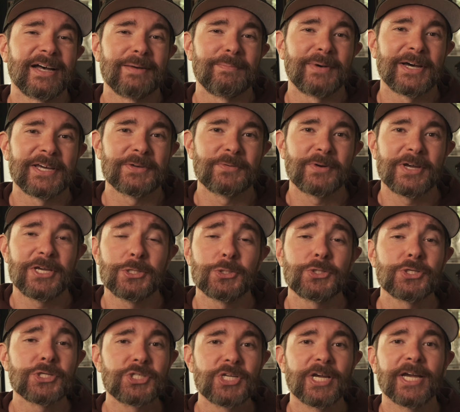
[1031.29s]
by the way, you
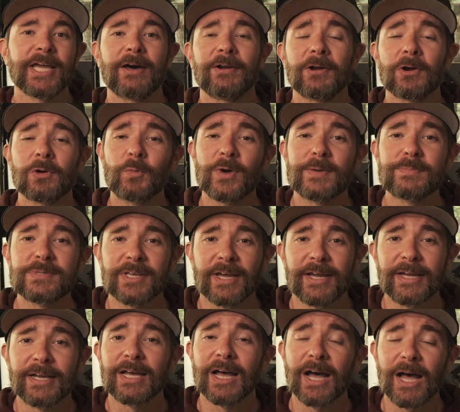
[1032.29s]
should check out our
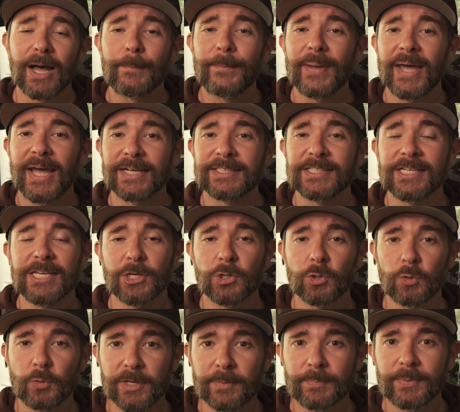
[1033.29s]
website,
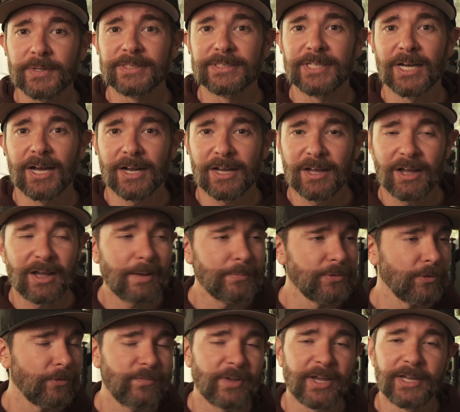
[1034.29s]
compactequip.com.
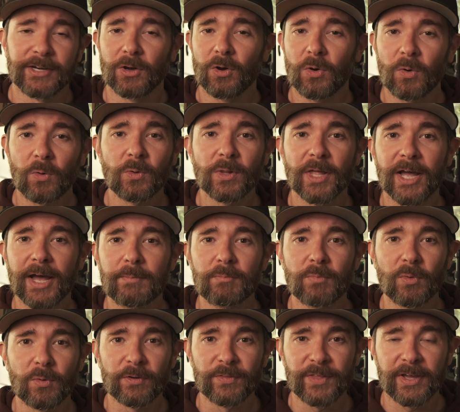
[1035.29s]
You'll find a whole lot
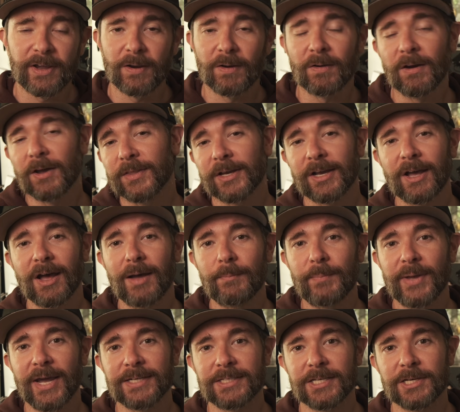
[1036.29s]
more there on the
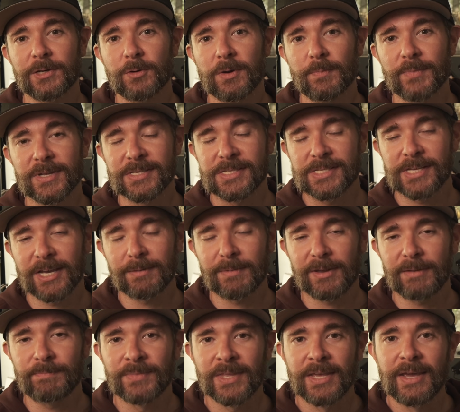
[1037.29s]
compact equipment
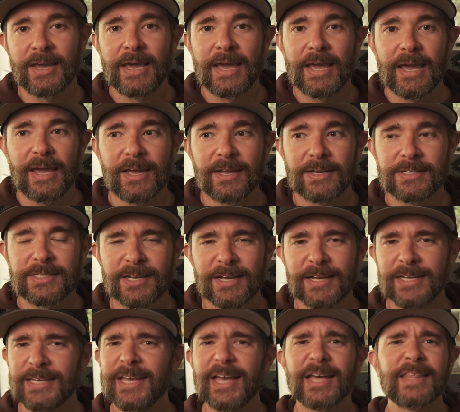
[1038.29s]
segment. And
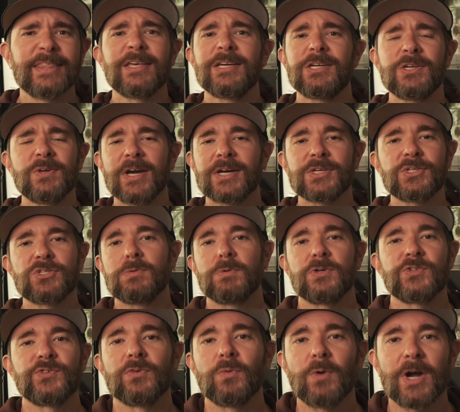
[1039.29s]
yeah, thank you guys so
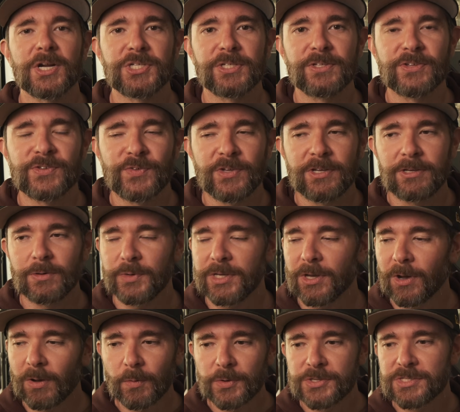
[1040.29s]
much for watching this video. We
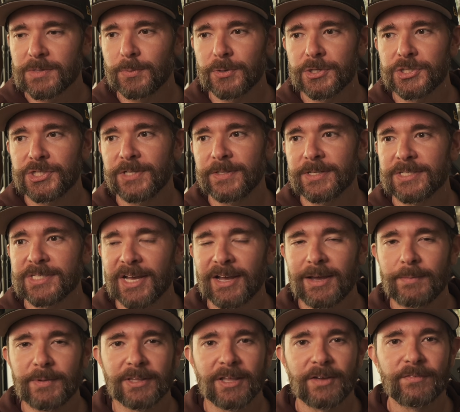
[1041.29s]
always appreciate the
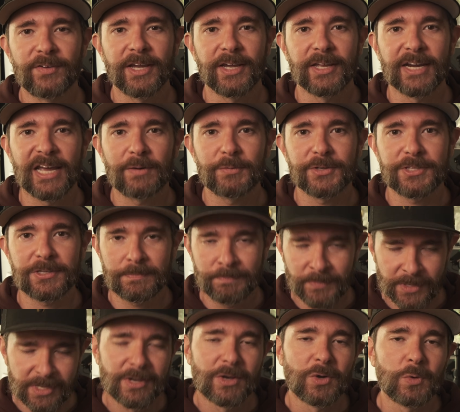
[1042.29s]
time and love hanging out with you.
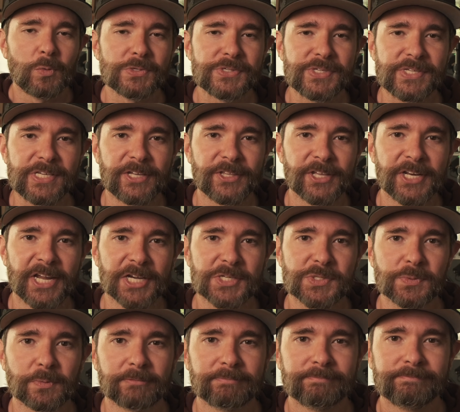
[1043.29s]
We'll see you in the
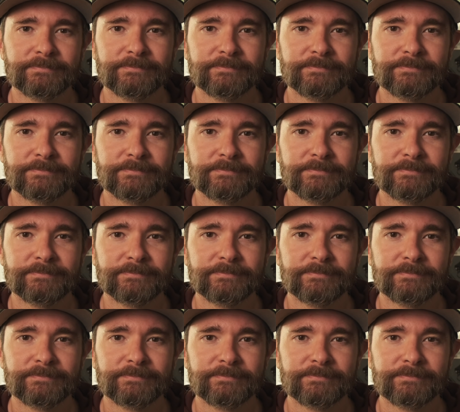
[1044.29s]
next one.